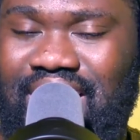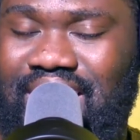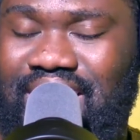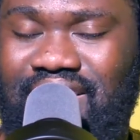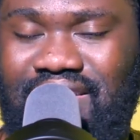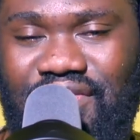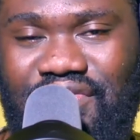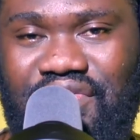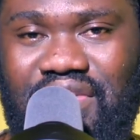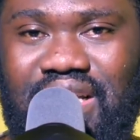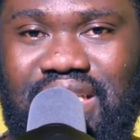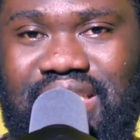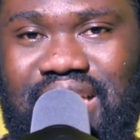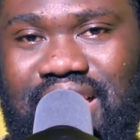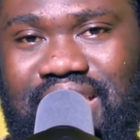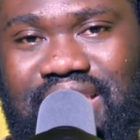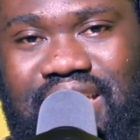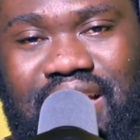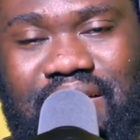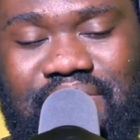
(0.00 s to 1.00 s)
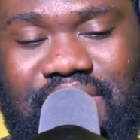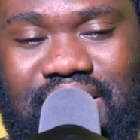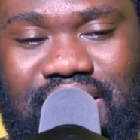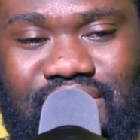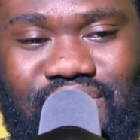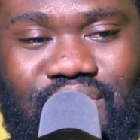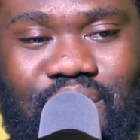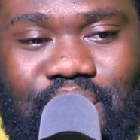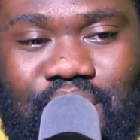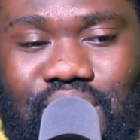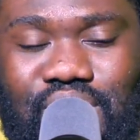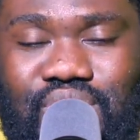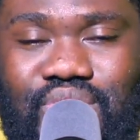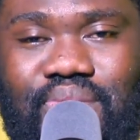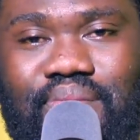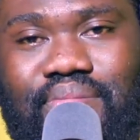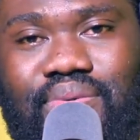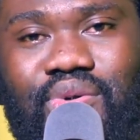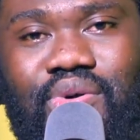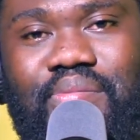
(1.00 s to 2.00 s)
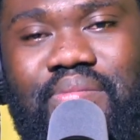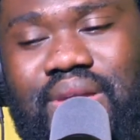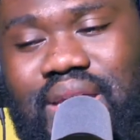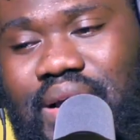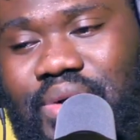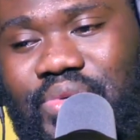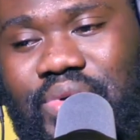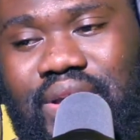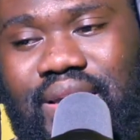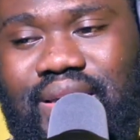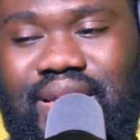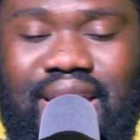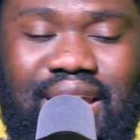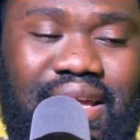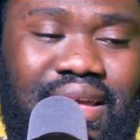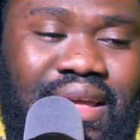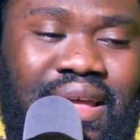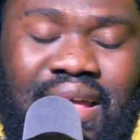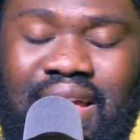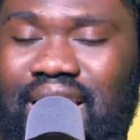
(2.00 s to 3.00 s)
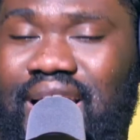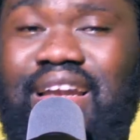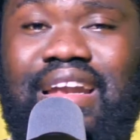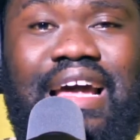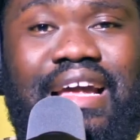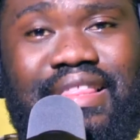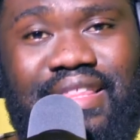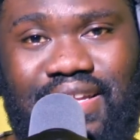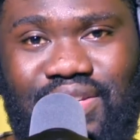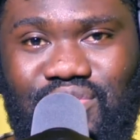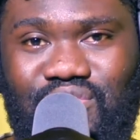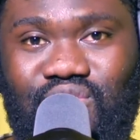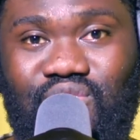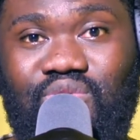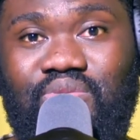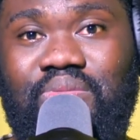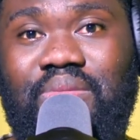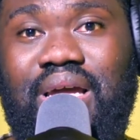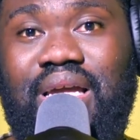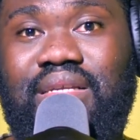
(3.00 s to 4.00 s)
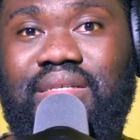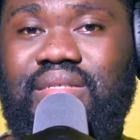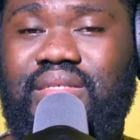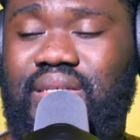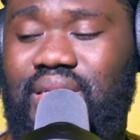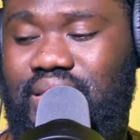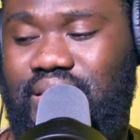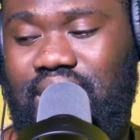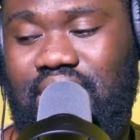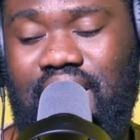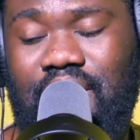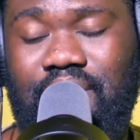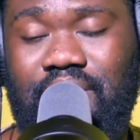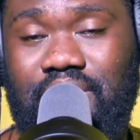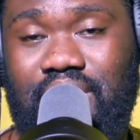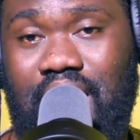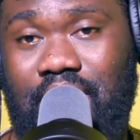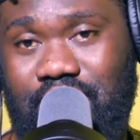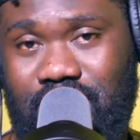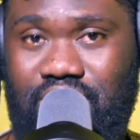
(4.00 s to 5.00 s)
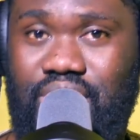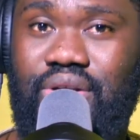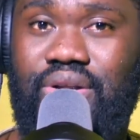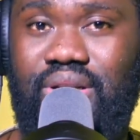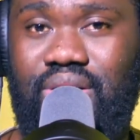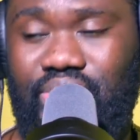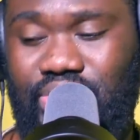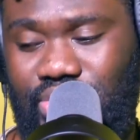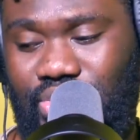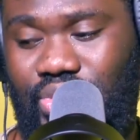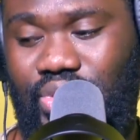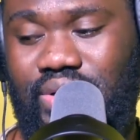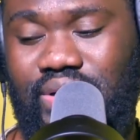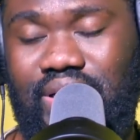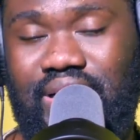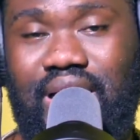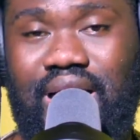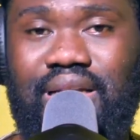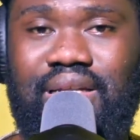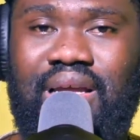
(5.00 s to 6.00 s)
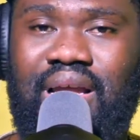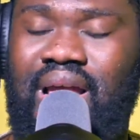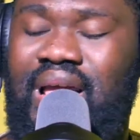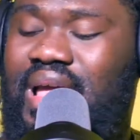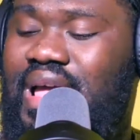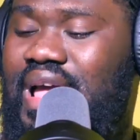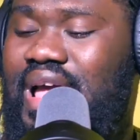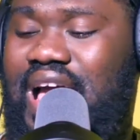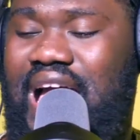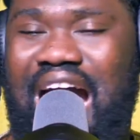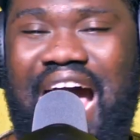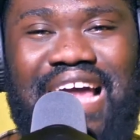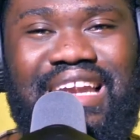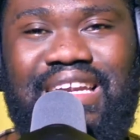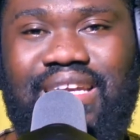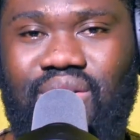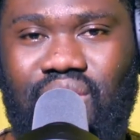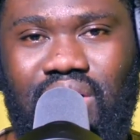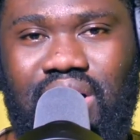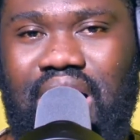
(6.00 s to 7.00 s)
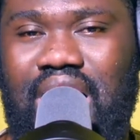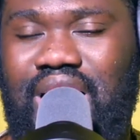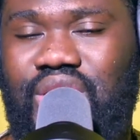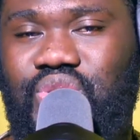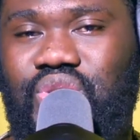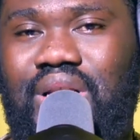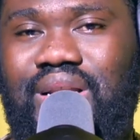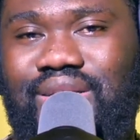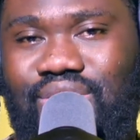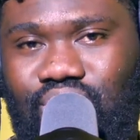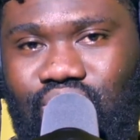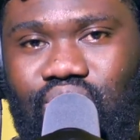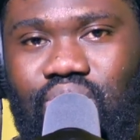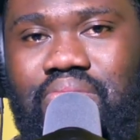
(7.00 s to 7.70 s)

the first attempt is supposed to blow me away, yeah, like the Zoom H6 that I'm currently recording at. I did not actually do